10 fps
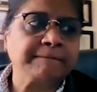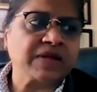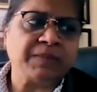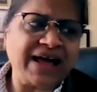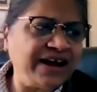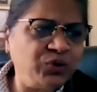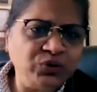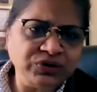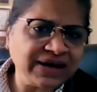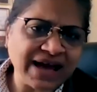but I
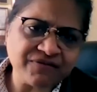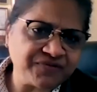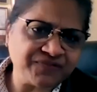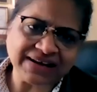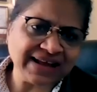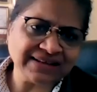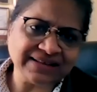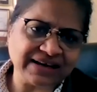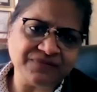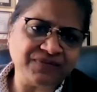don't think I ever felt
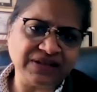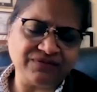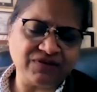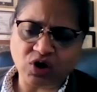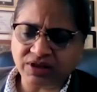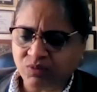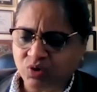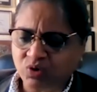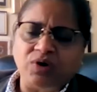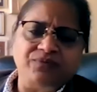like that. It's that they were all the
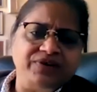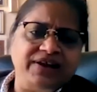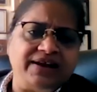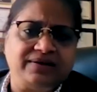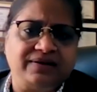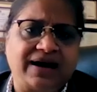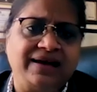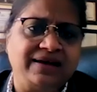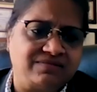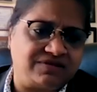more confident.
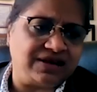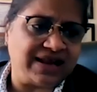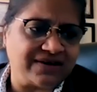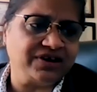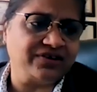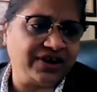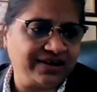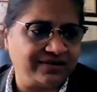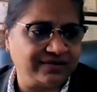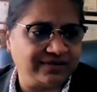I still have a
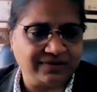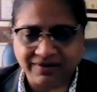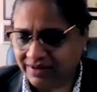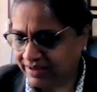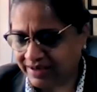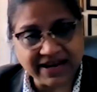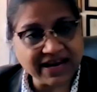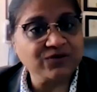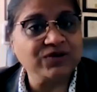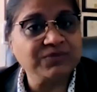great uh,
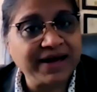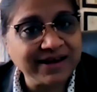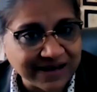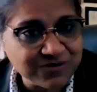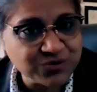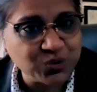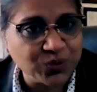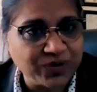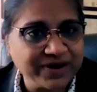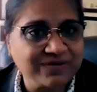connect with my guests
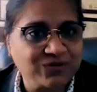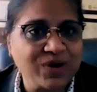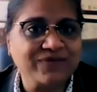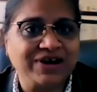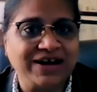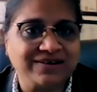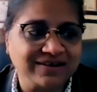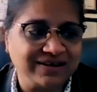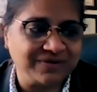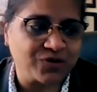who are who are
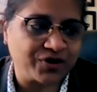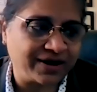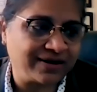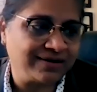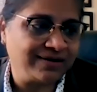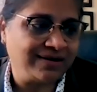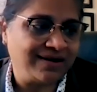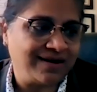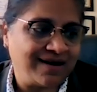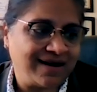catered in Maurya.
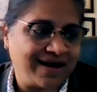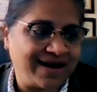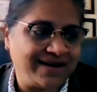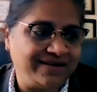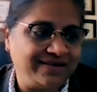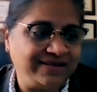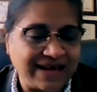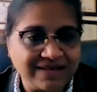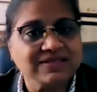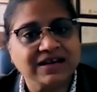Right. And
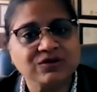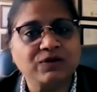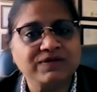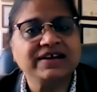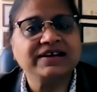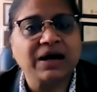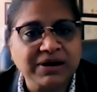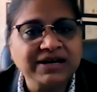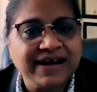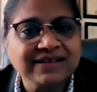yes, there is always a
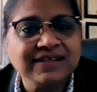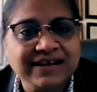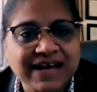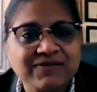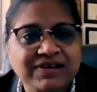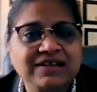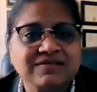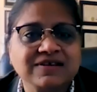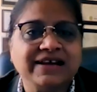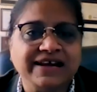double take they take when they
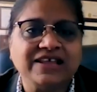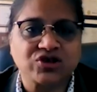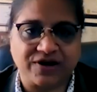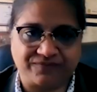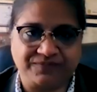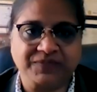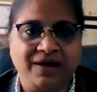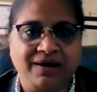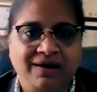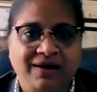see a lady chef.
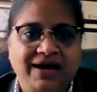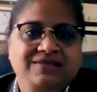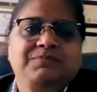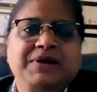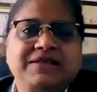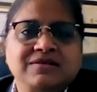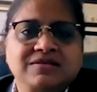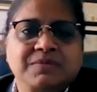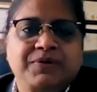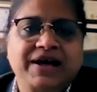Right. It's a pleasant
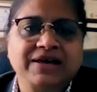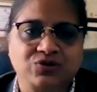surprise